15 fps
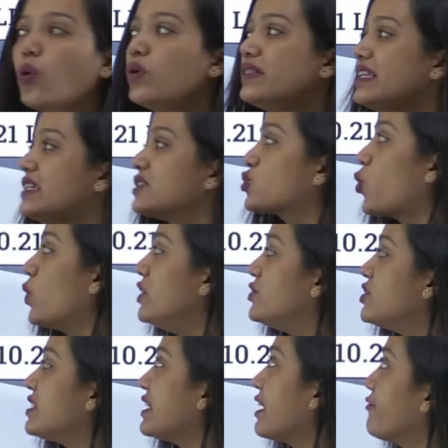these
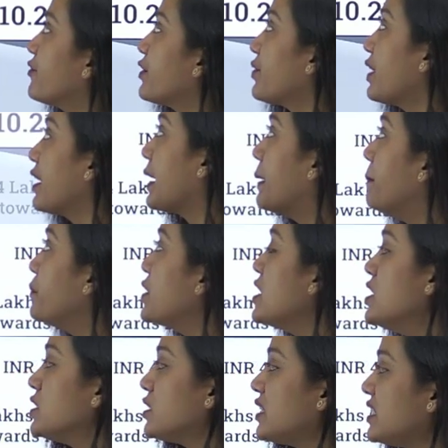colleges and everything
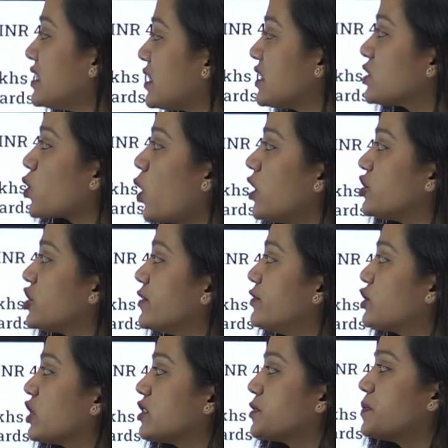so these are the scholarships which
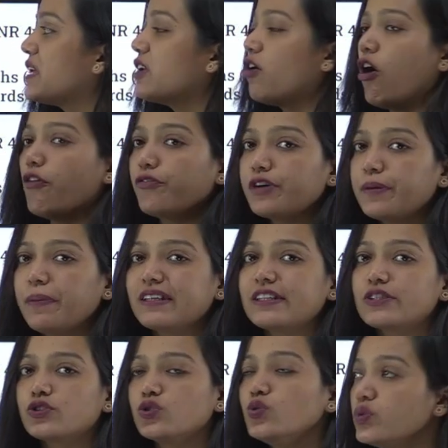are being offered by the
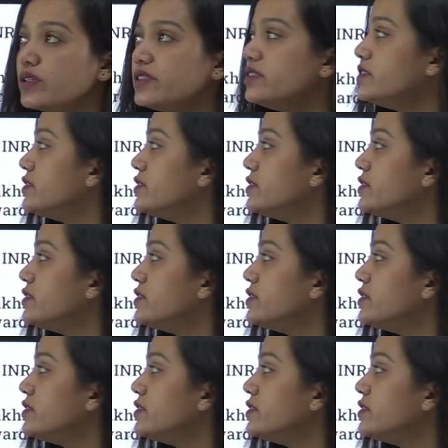students